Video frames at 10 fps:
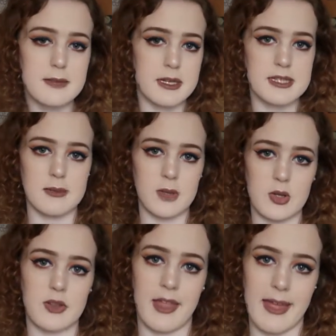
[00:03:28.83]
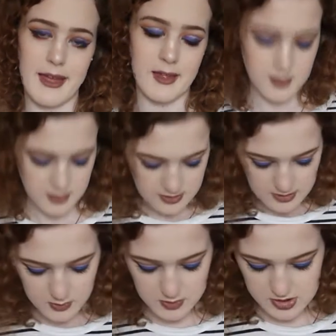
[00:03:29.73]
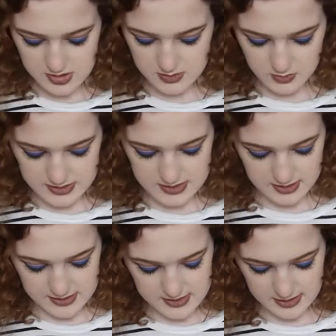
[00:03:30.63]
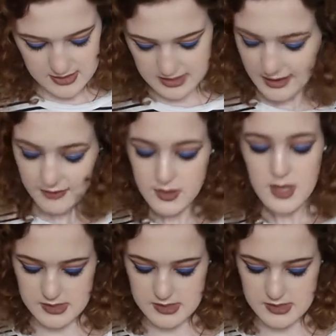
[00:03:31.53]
It makes them look there, which is always a nice thing to have.